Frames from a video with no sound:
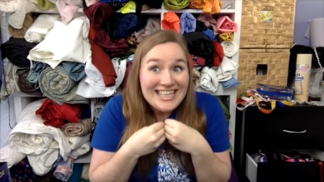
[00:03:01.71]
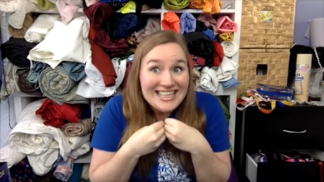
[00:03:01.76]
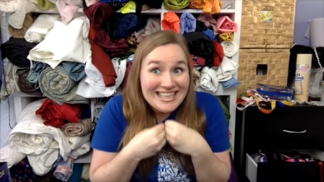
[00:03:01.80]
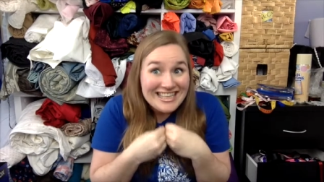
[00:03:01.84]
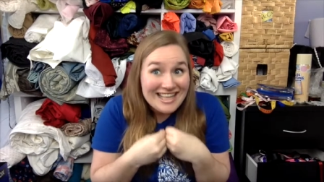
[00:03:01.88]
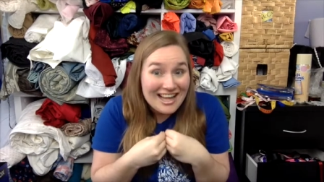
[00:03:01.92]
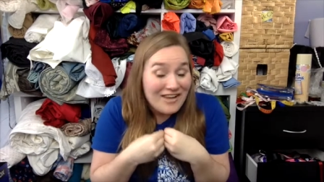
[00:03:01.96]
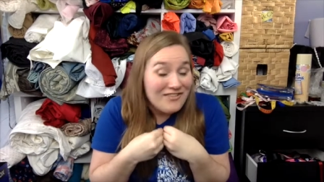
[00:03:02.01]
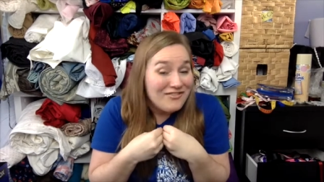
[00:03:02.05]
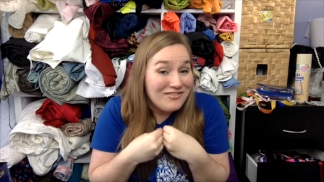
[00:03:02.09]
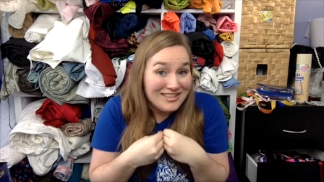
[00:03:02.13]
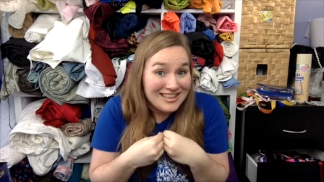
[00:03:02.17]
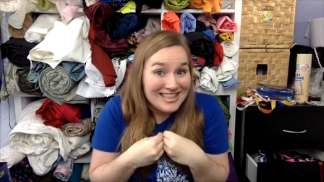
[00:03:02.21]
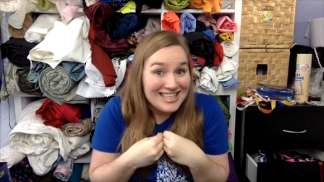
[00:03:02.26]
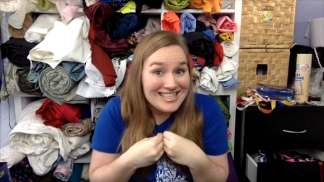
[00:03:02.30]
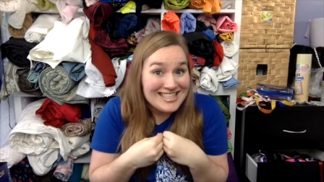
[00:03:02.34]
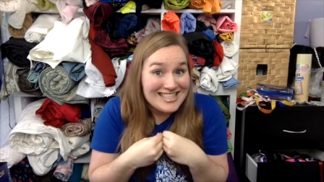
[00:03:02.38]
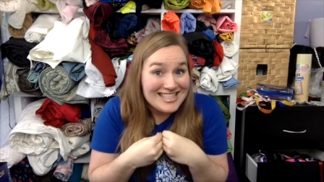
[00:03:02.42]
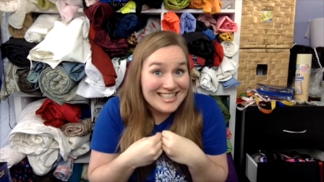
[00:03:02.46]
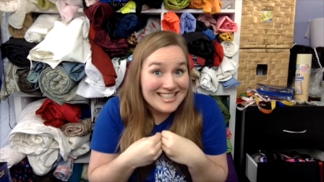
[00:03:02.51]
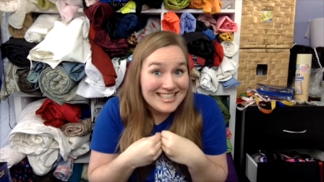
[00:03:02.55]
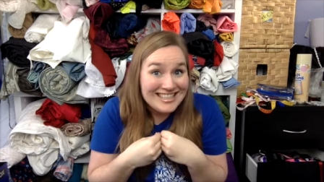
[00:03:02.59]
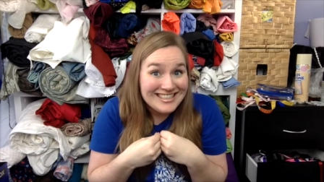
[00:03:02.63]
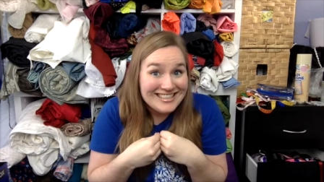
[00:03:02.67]
love
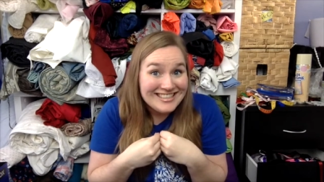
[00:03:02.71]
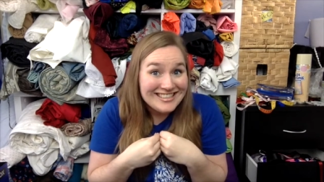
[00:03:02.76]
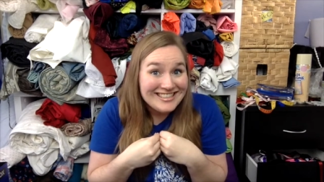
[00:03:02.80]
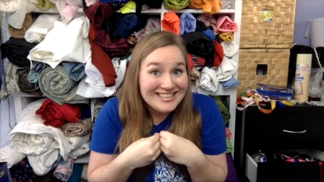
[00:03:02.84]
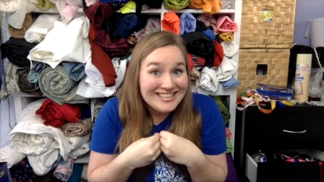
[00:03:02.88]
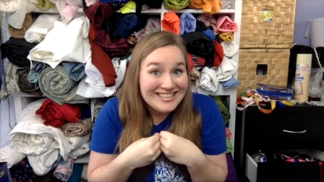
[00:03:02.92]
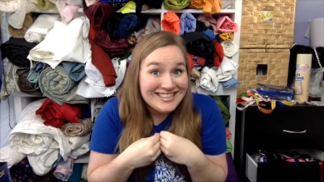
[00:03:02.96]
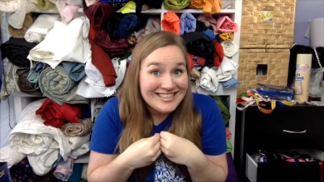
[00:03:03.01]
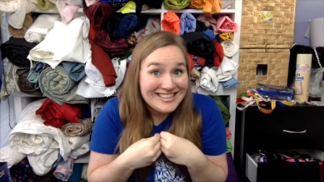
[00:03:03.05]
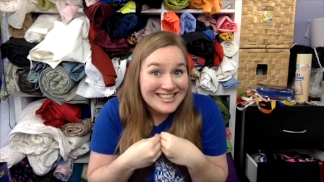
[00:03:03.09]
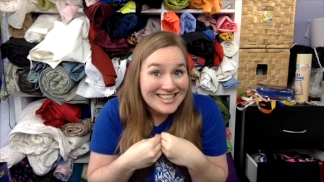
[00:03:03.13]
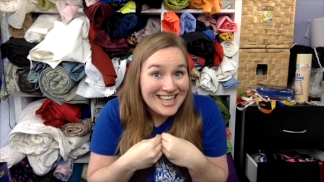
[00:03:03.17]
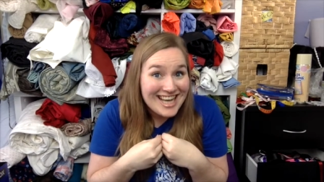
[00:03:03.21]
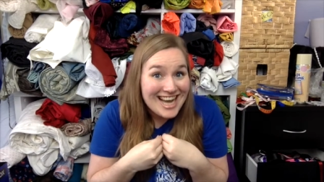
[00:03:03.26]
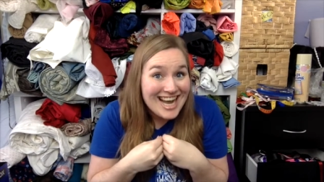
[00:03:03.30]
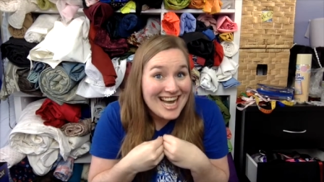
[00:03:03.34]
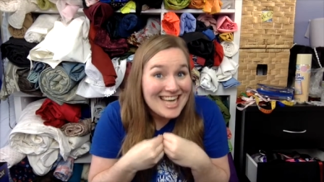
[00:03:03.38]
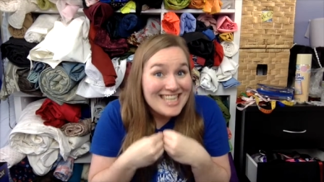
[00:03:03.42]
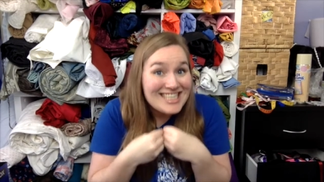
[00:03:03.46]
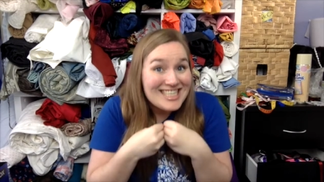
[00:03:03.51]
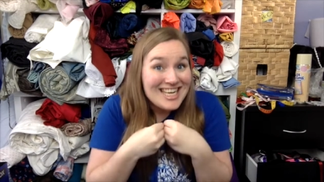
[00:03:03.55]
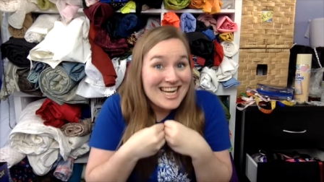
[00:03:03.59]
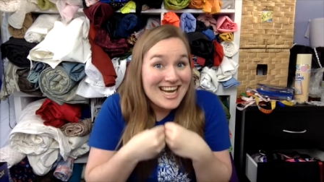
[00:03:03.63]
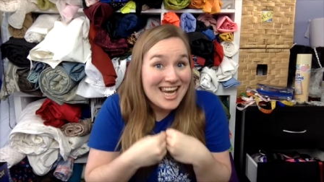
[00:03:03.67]
Lizzie,
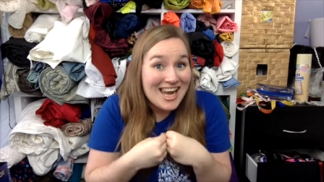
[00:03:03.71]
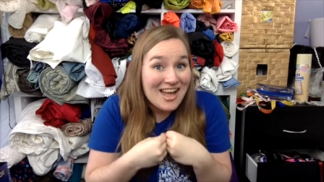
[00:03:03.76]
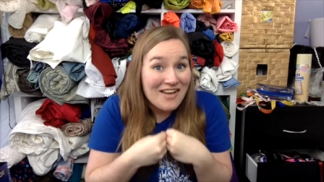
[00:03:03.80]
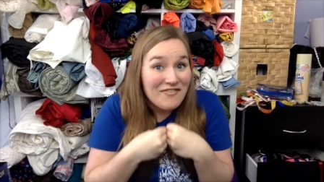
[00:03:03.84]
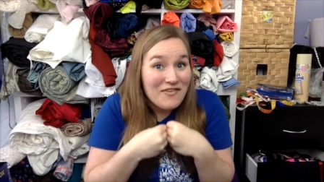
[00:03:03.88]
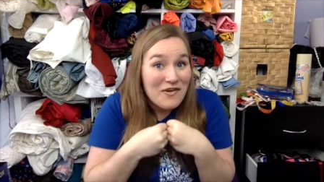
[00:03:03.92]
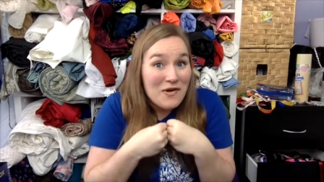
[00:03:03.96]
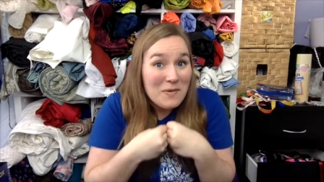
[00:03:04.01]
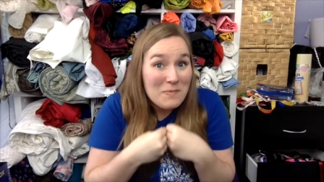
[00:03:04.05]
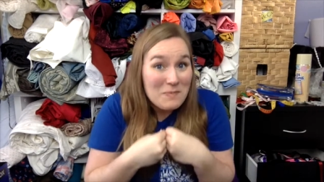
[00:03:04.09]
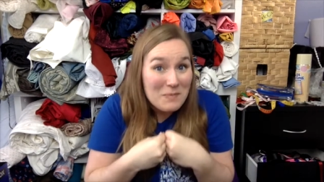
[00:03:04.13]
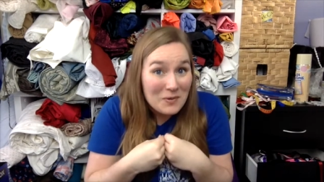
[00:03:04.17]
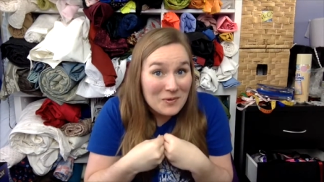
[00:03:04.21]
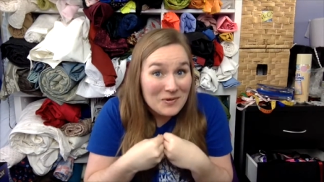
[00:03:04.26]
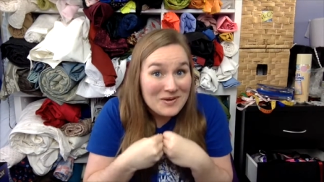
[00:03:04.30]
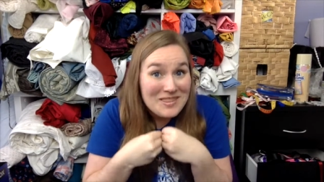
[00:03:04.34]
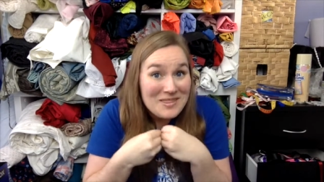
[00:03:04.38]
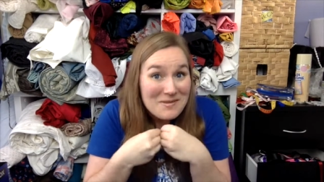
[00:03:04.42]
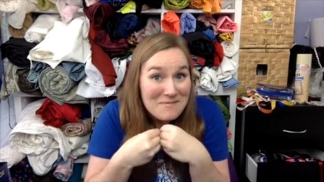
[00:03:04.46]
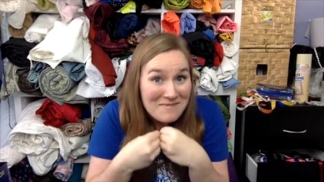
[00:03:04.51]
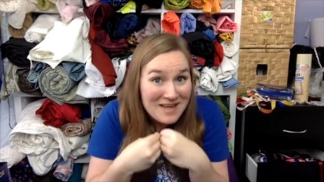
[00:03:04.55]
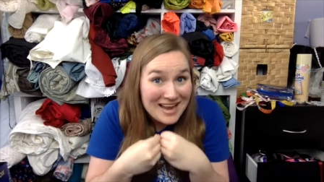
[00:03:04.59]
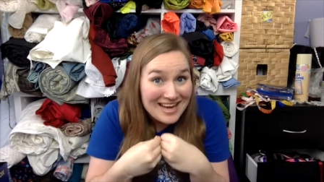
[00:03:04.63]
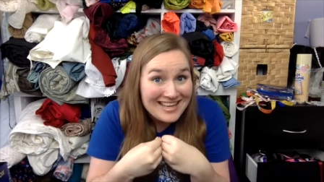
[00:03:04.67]
and I love her more in
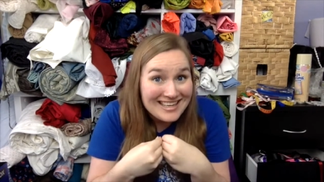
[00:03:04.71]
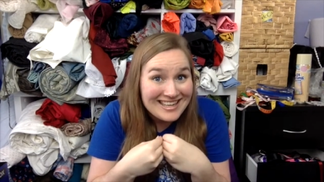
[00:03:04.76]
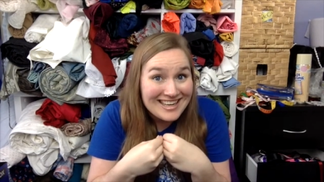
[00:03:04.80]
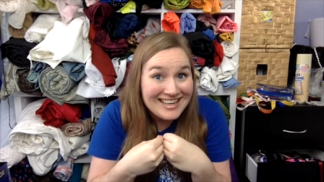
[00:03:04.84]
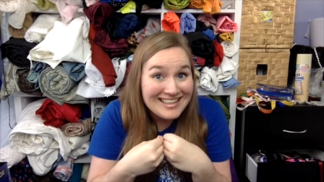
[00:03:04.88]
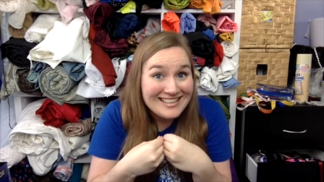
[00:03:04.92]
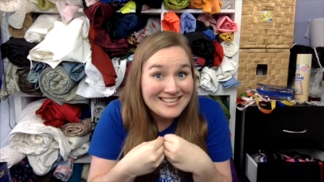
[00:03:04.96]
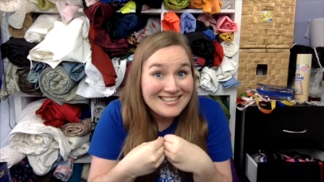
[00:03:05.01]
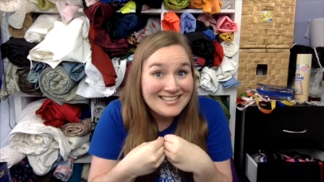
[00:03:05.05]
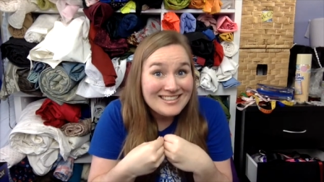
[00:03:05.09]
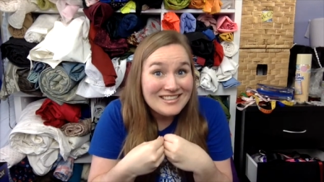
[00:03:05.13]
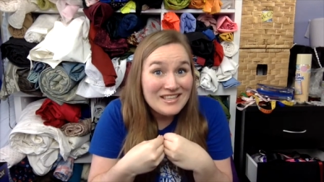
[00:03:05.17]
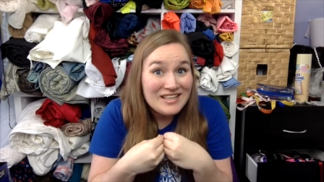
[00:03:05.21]
the manga